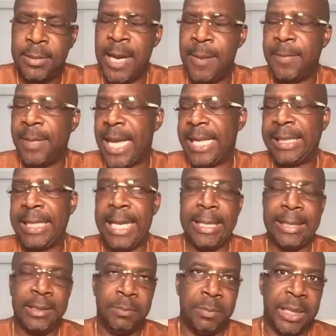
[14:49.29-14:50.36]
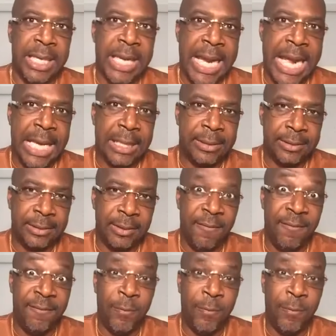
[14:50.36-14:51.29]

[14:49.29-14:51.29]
I'm like, that is bananas.